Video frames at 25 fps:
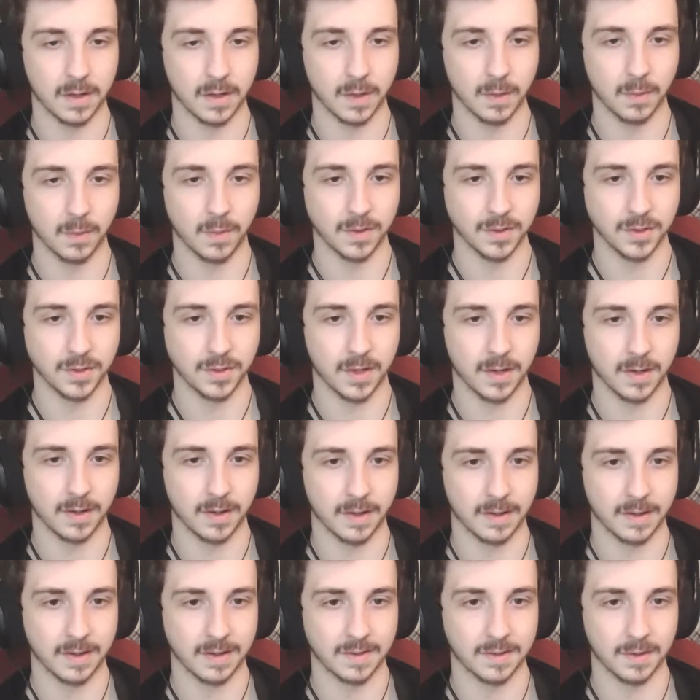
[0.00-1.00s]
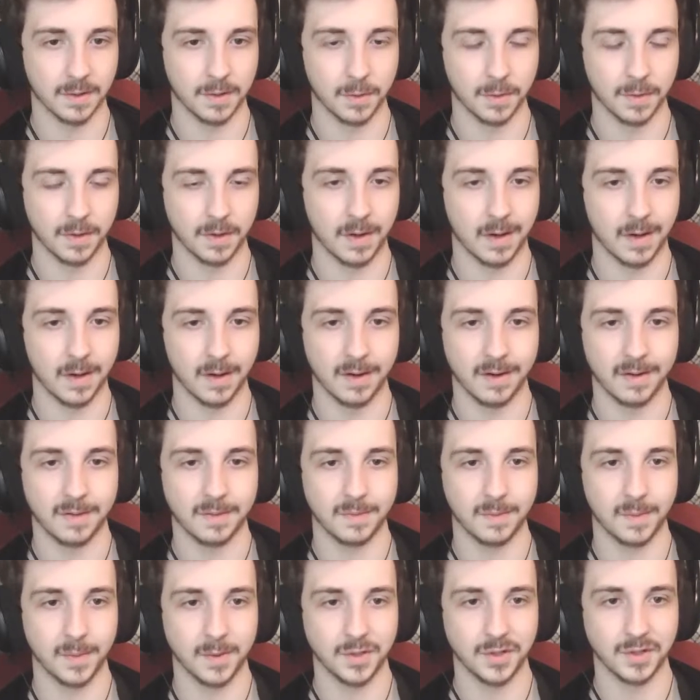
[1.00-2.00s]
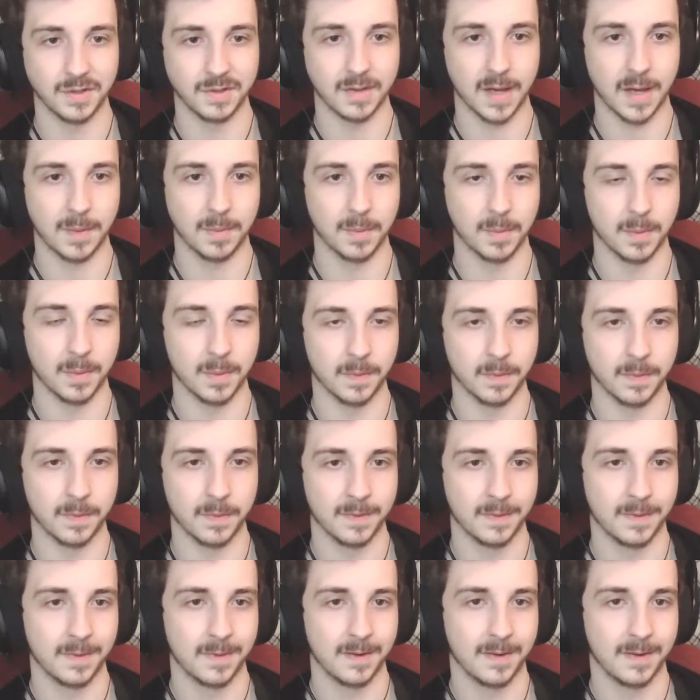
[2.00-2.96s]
one shot. Like, that's literally not what she's capable of.